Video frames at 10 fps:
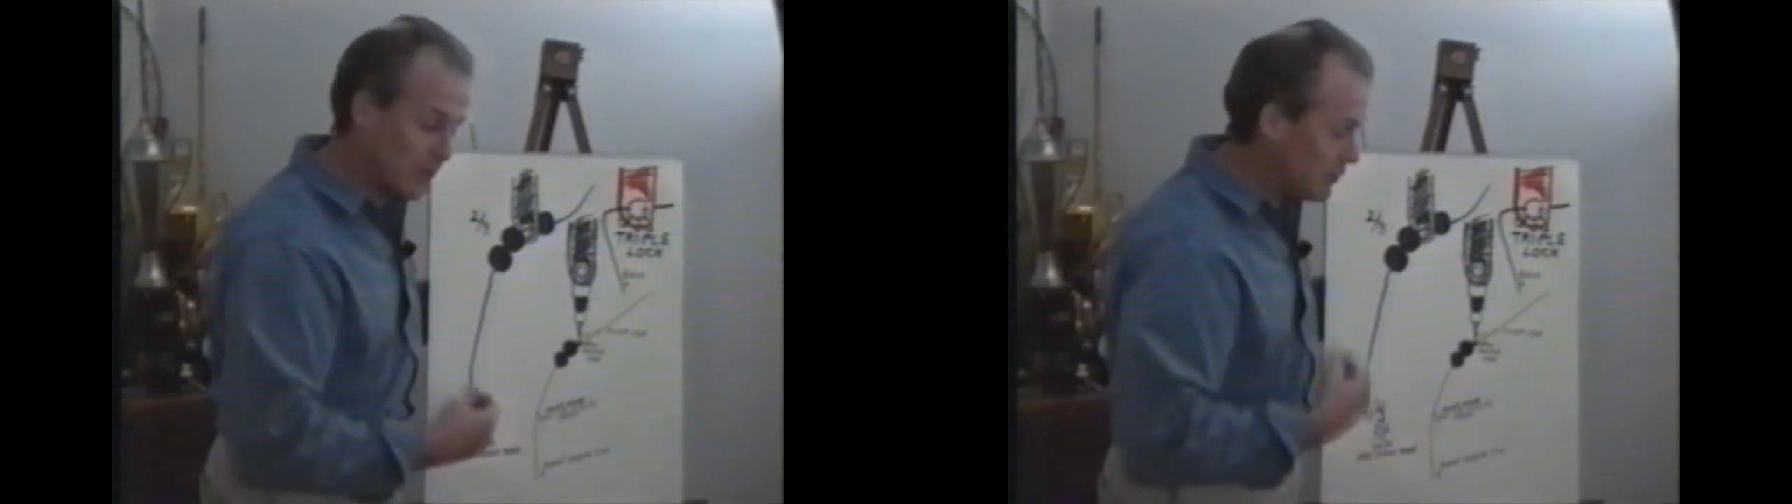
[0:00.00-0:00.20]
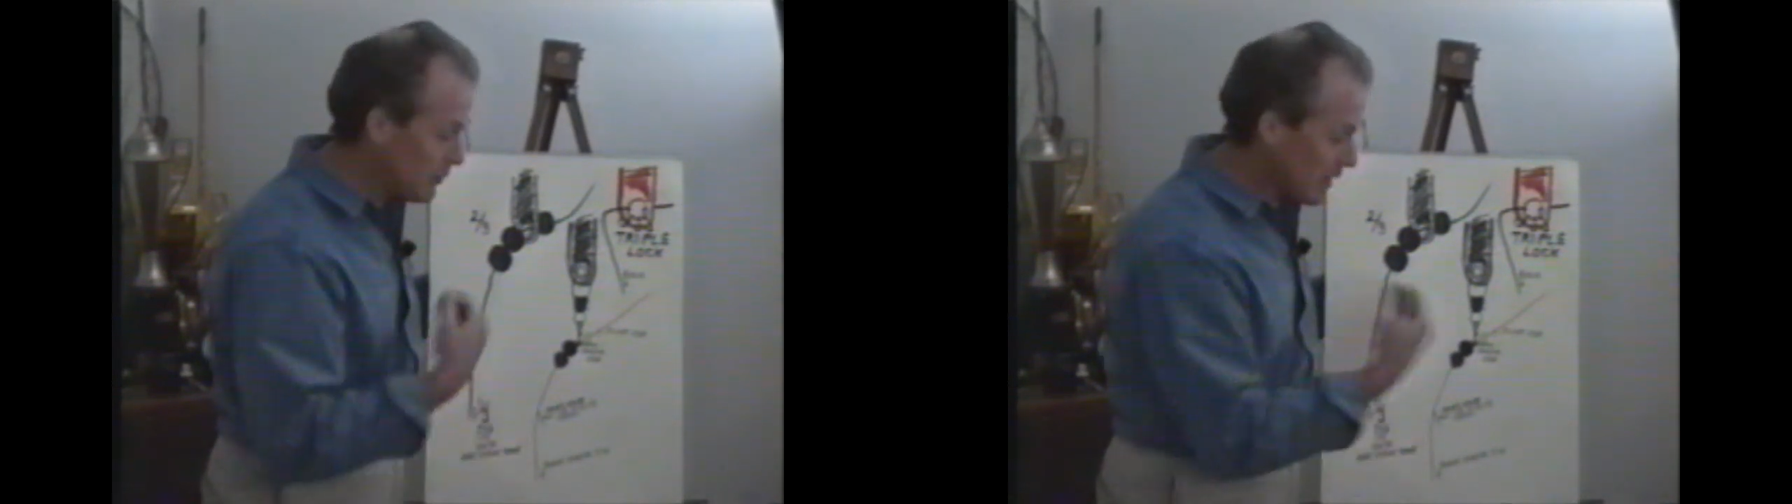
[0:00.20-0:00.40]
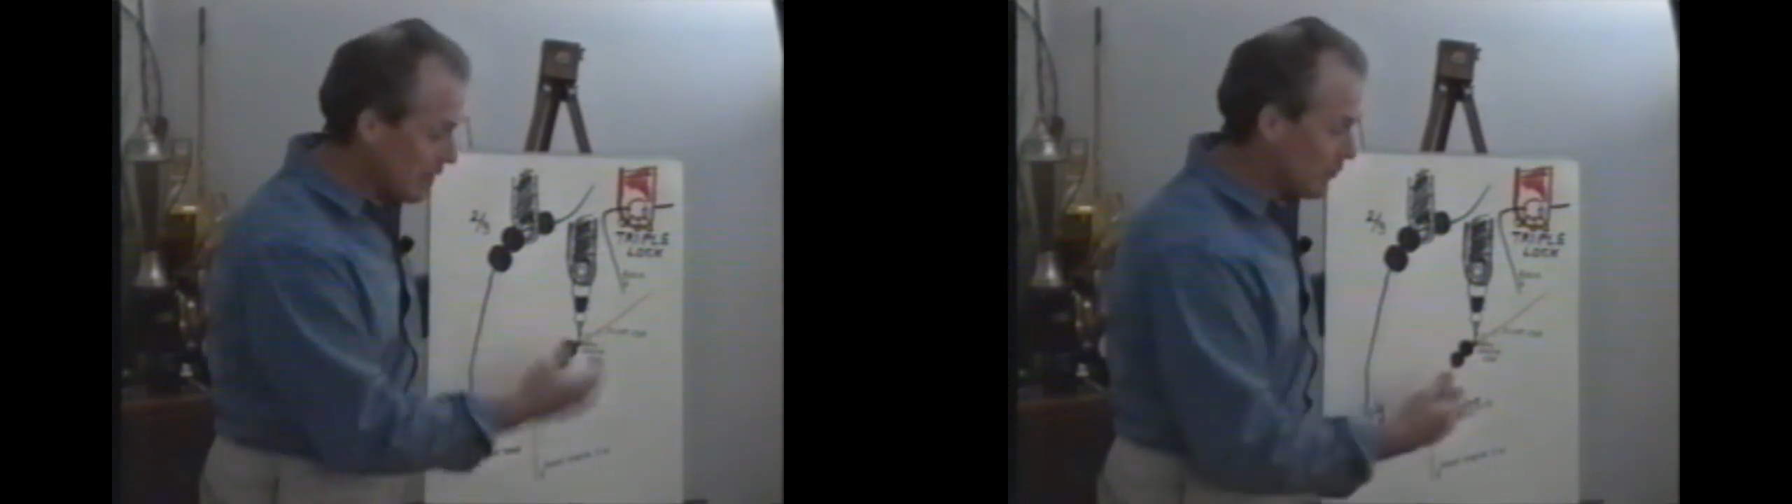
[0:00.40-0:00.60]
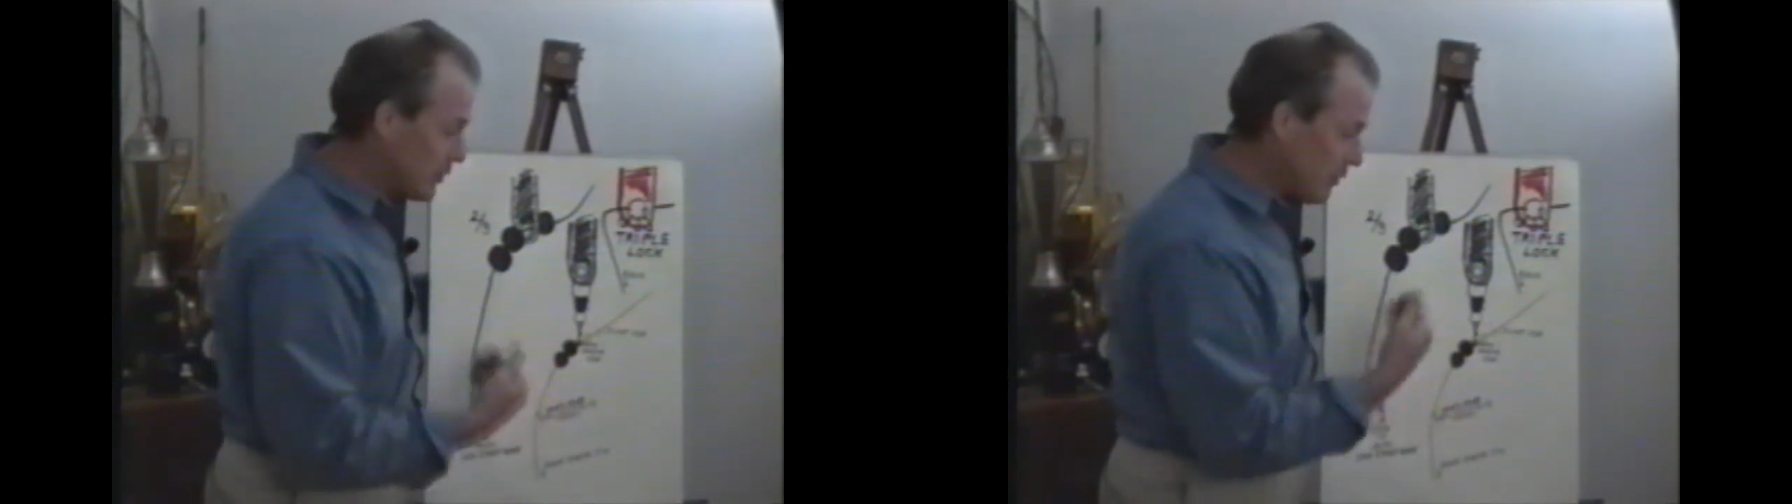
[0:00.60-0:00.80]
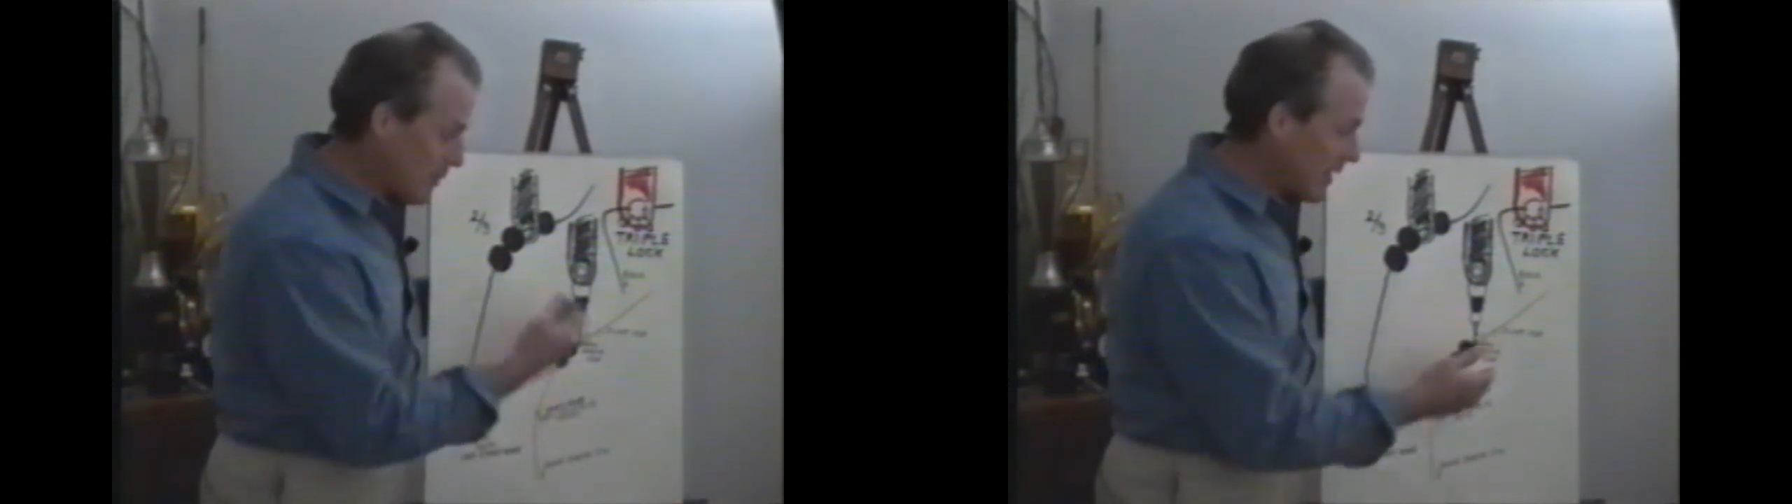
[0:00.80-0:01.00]
When
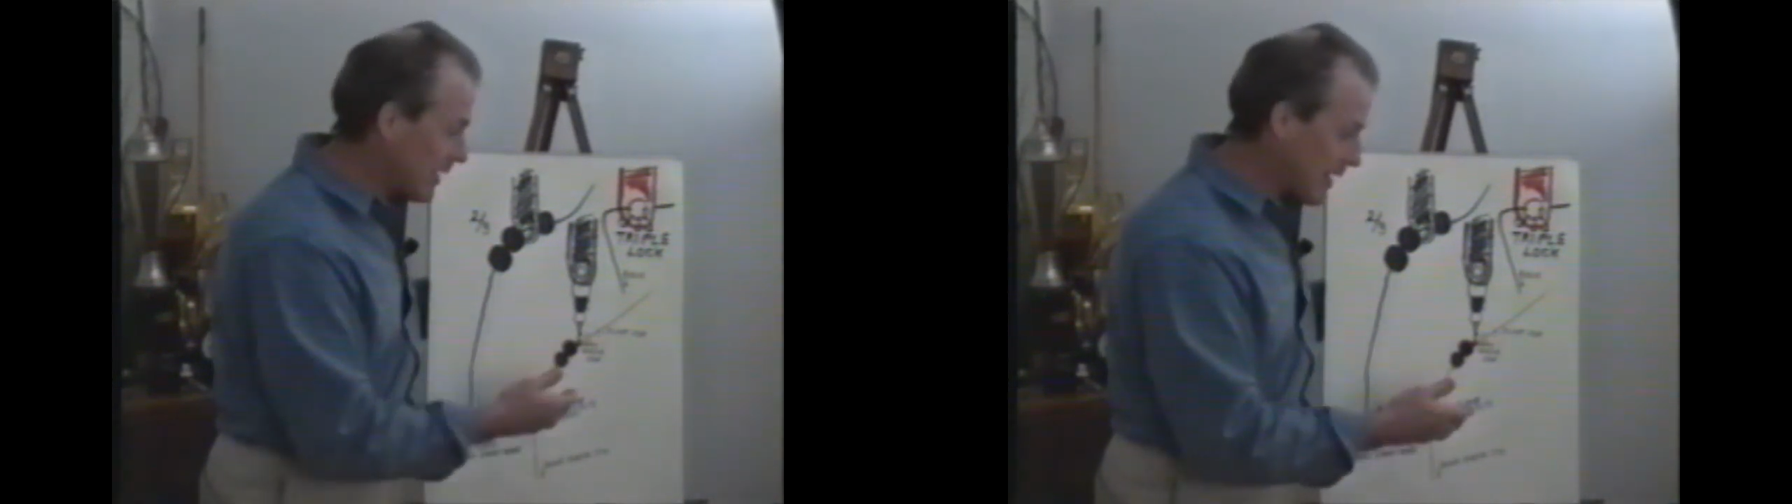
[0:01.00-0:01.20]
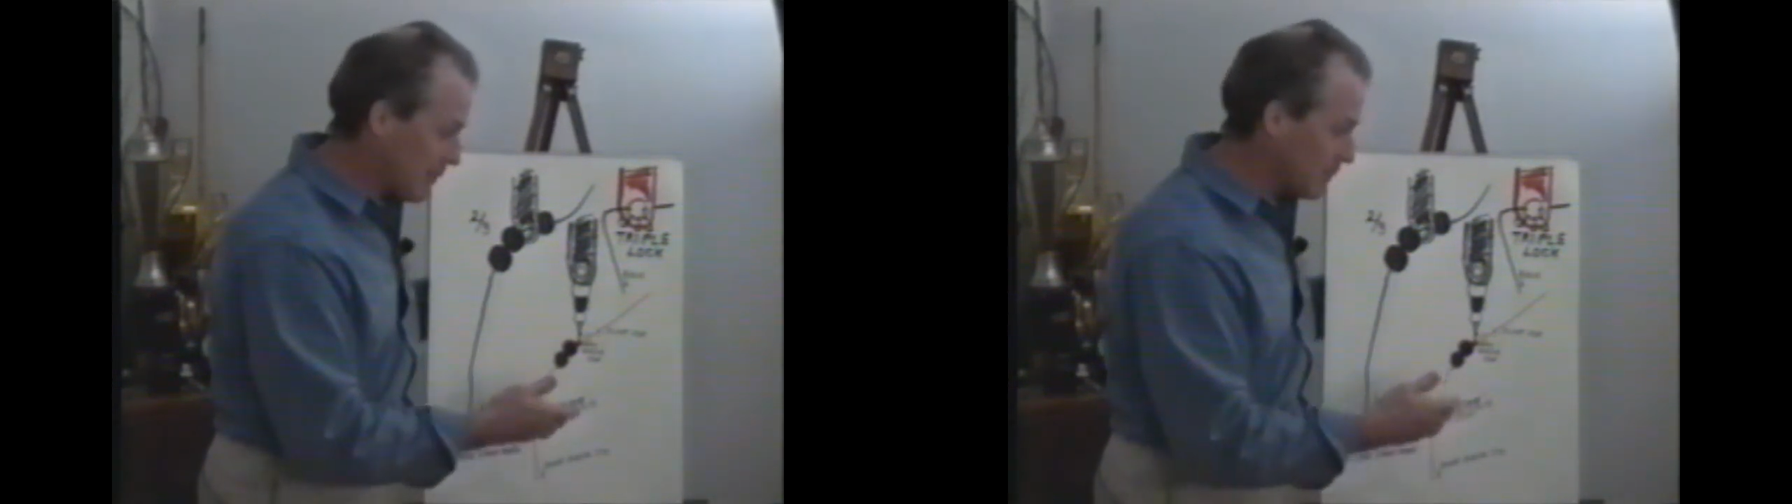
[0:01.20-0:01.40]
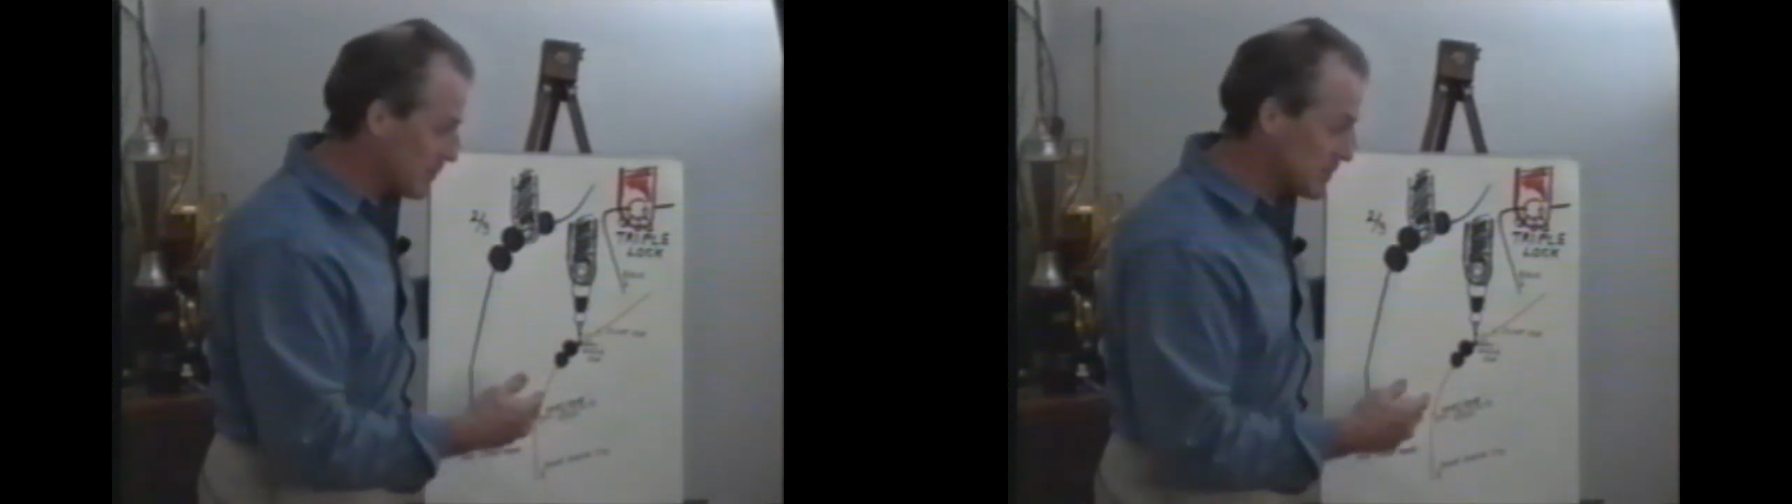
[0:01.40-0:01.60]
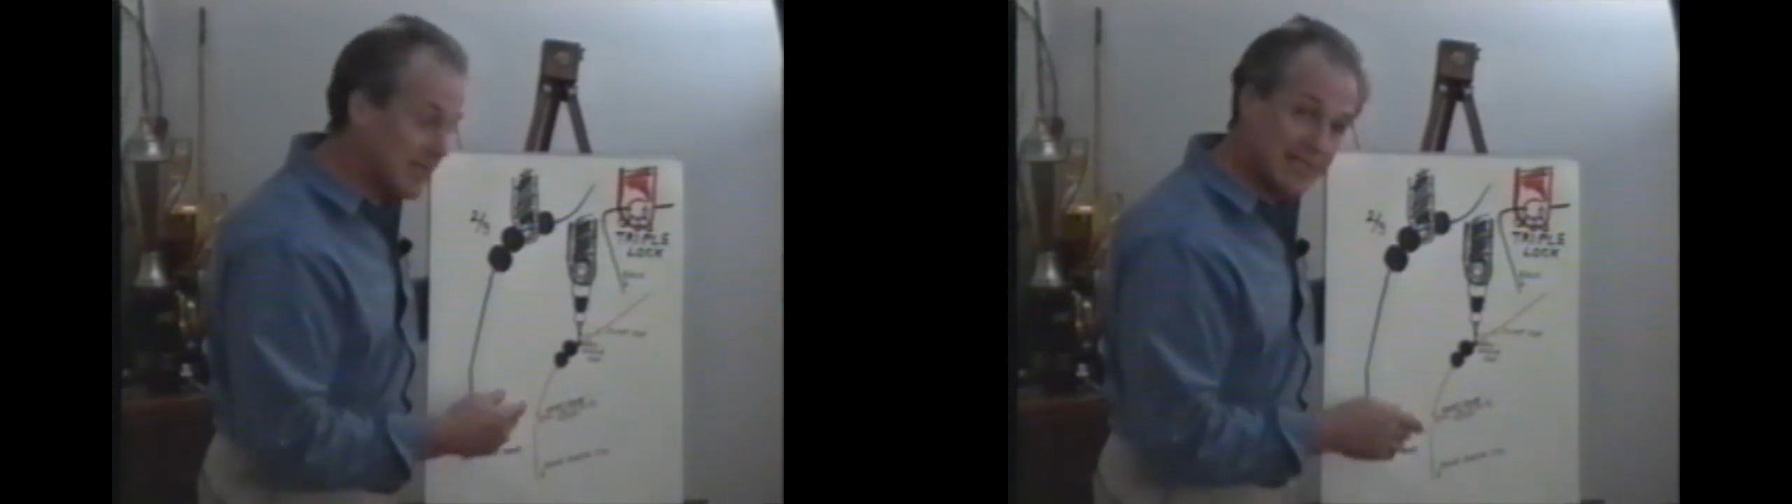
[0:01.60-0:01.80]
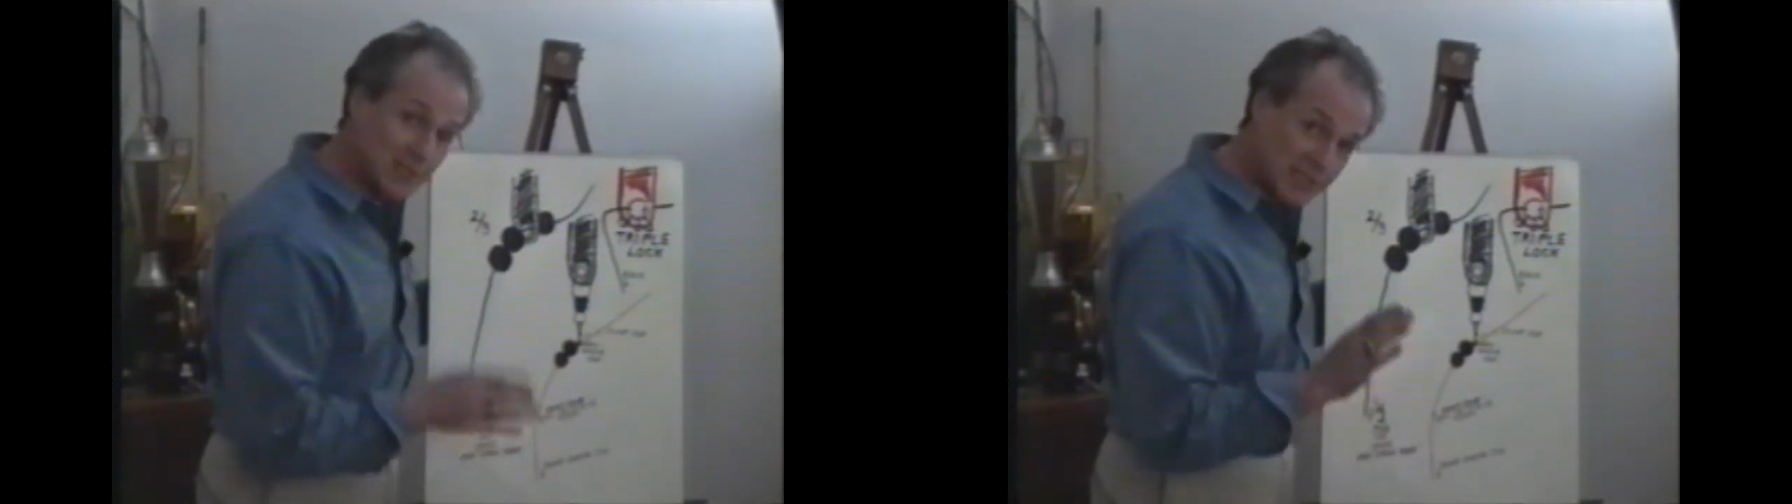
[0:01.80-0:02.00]
you make a couple of mistakes,